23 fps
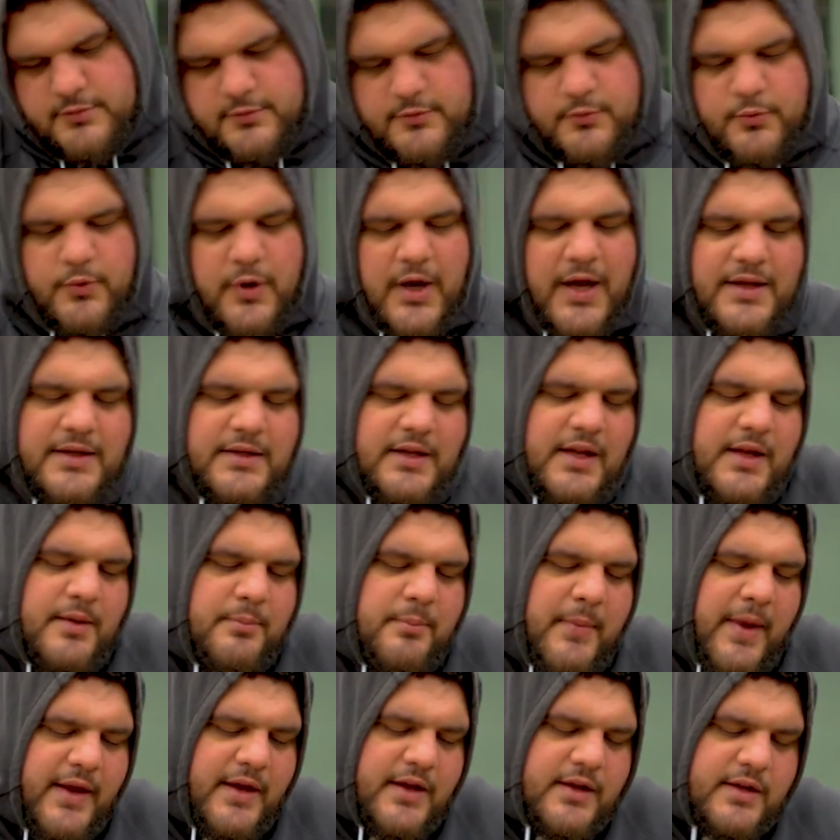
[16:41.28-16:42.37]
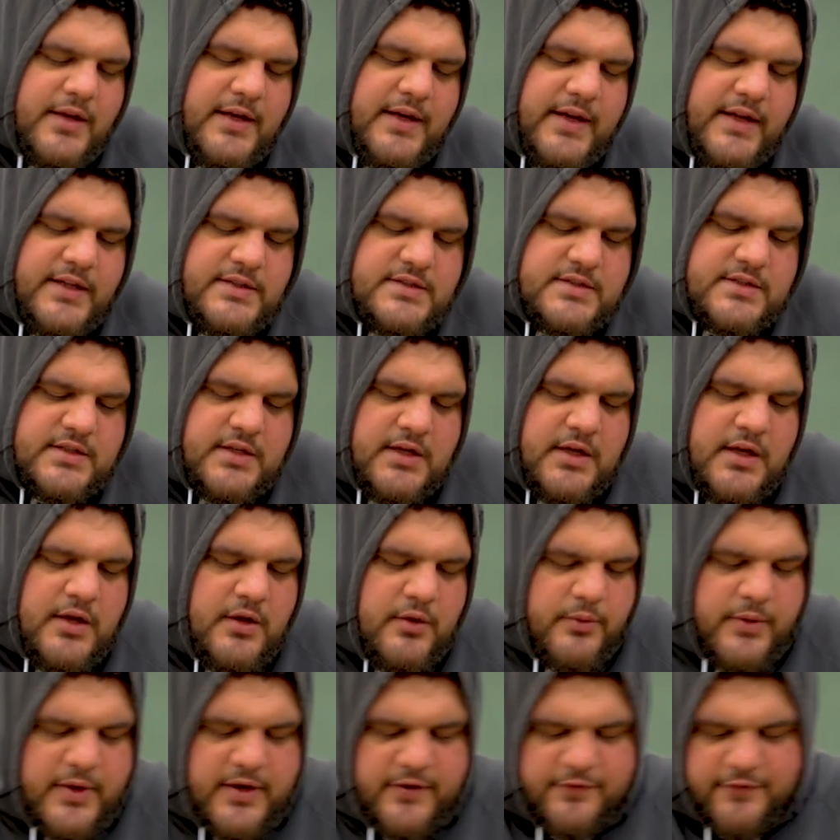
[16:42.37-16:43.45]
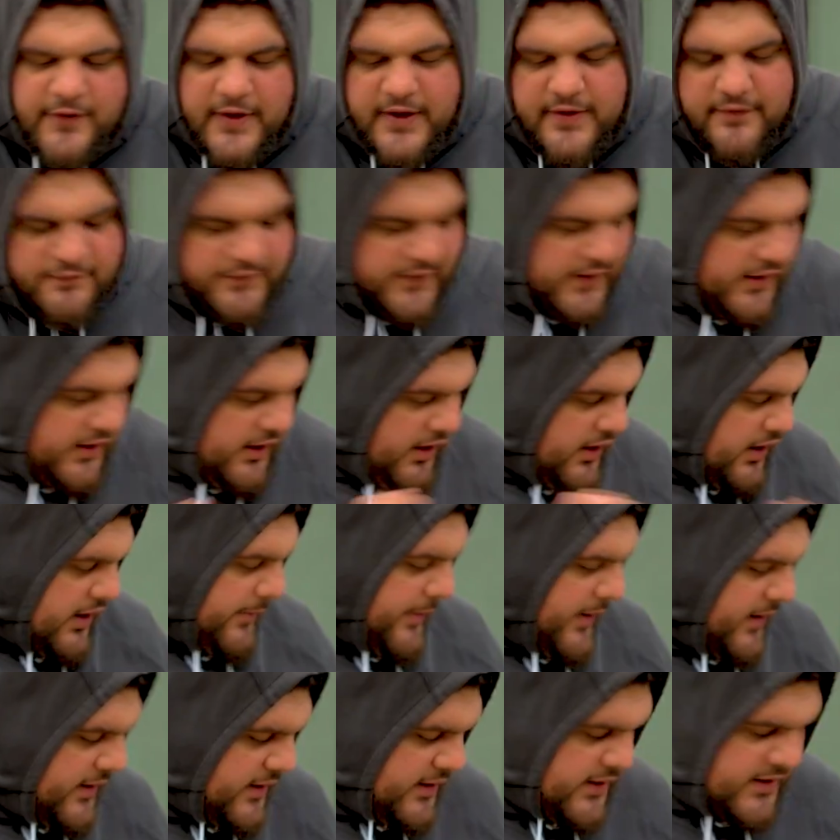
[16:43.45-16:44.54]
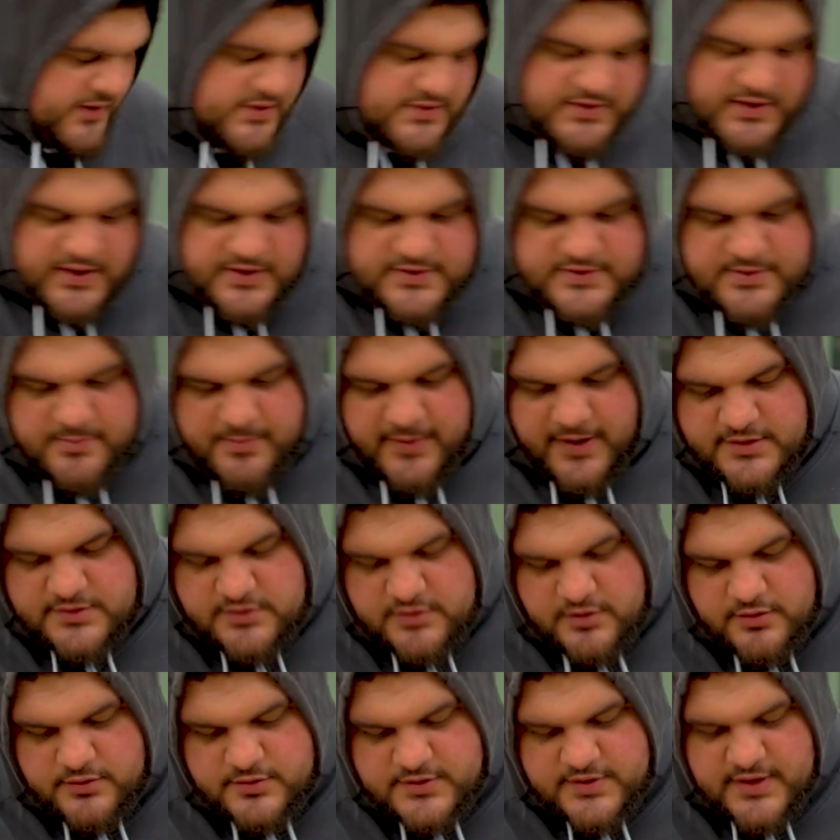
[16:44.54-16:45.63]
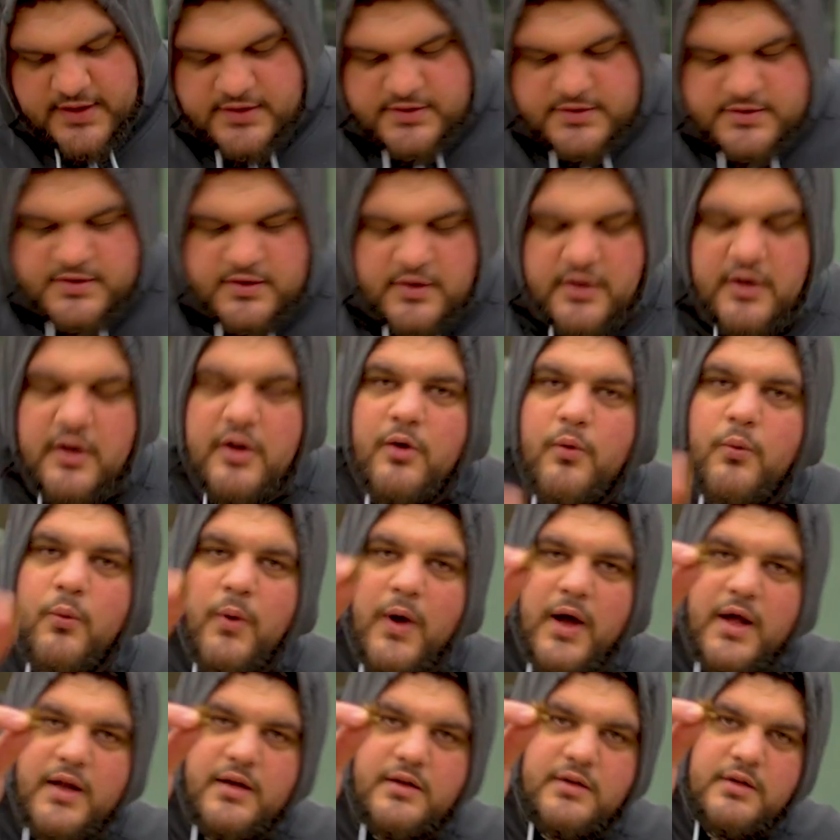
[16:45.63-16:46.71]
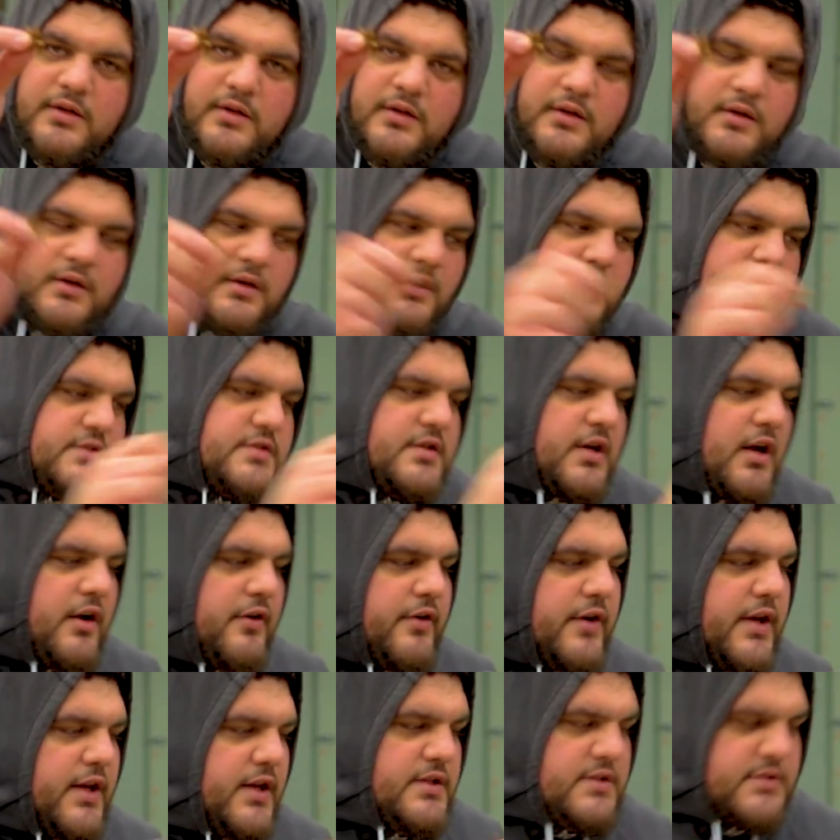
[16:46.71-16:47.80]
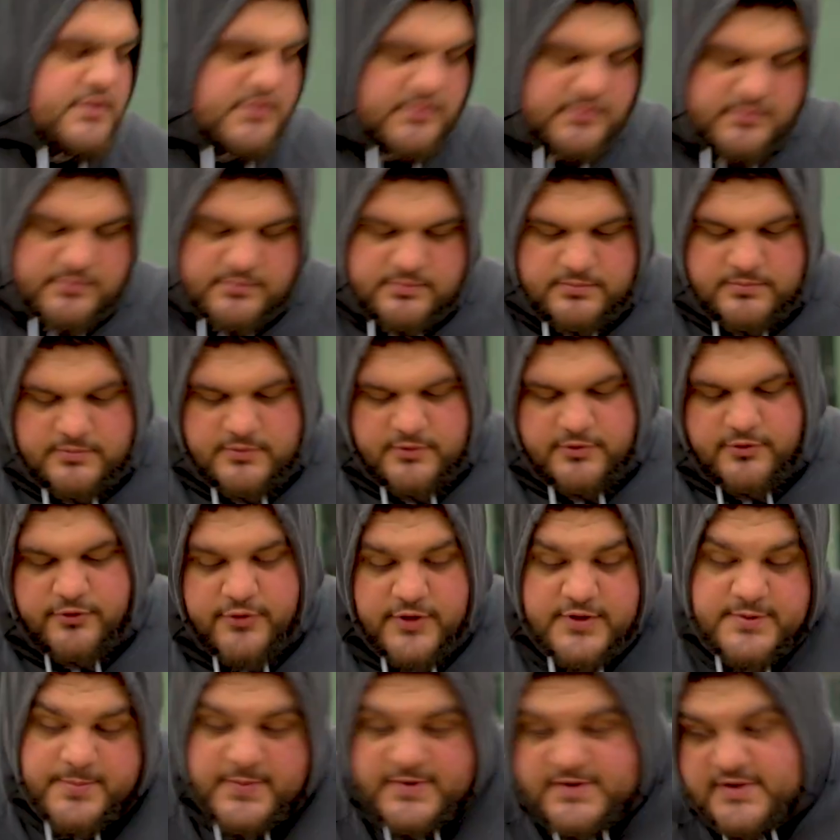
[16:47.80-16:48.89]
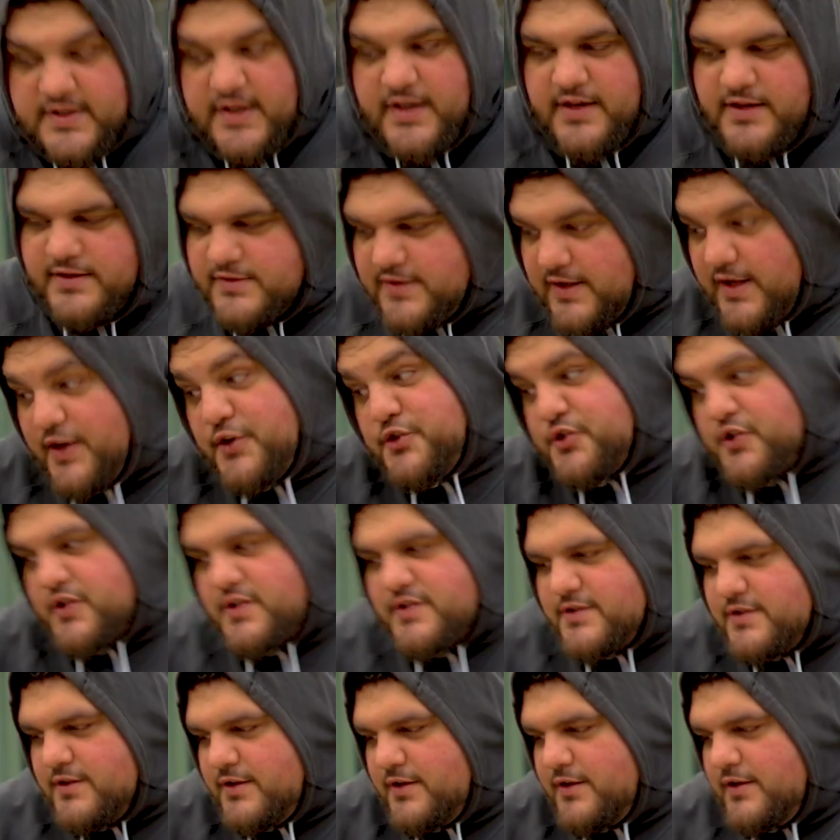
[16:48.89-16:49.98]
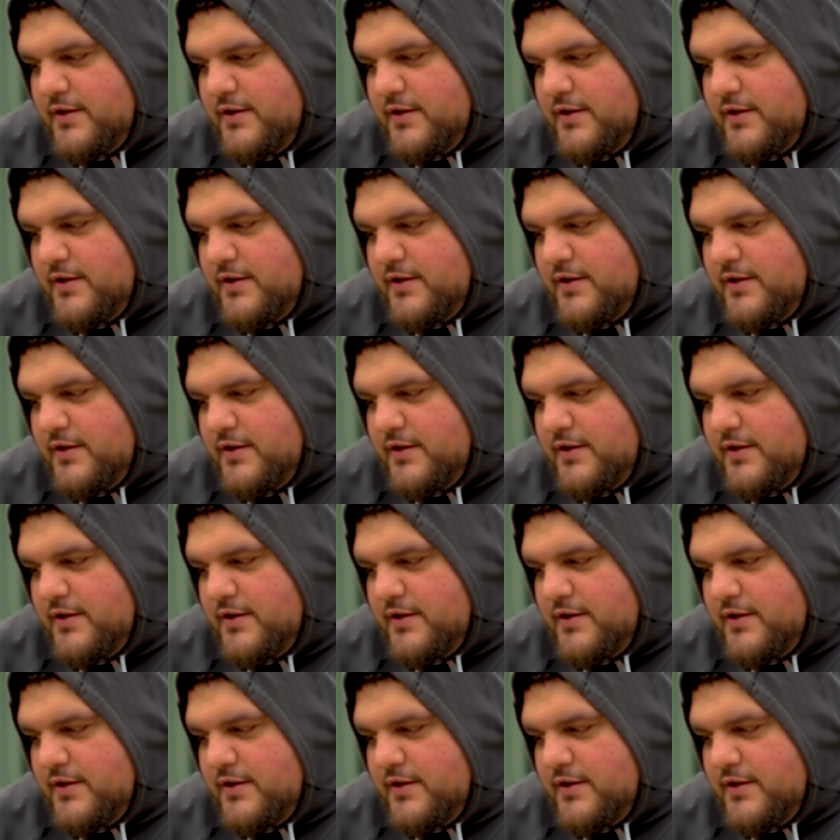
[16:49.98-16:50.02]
Why do they make lids where the fucking thing can't come out of the lid size? It makes no sense. 1 star anise, Christmassy, delicious.